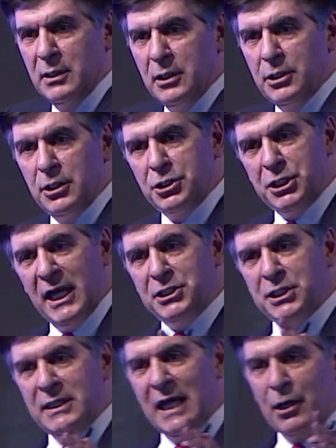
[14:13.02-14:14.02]
you're
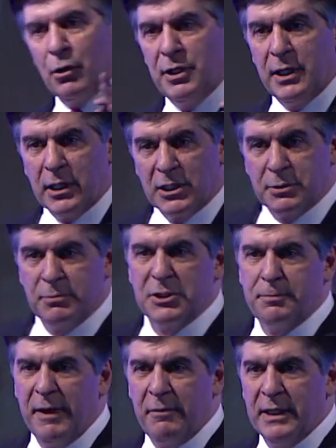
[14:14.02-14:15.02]
changing not only the customer
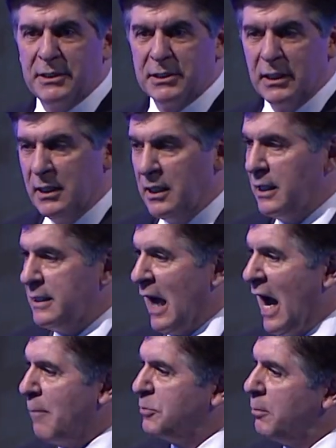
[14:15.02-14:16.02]
experience, you're
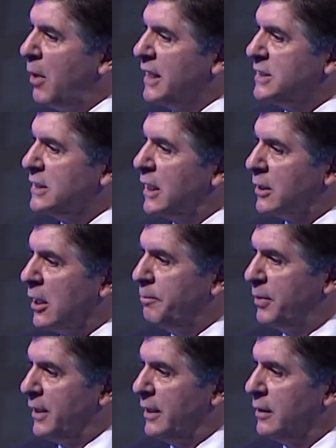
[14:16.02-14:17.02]
optimizing the
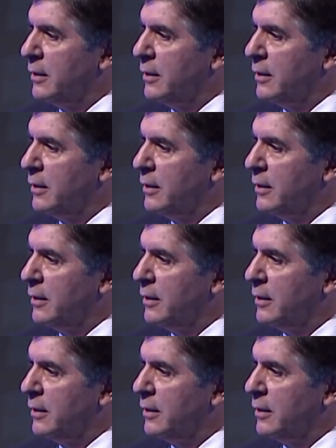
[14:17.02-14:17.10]
company,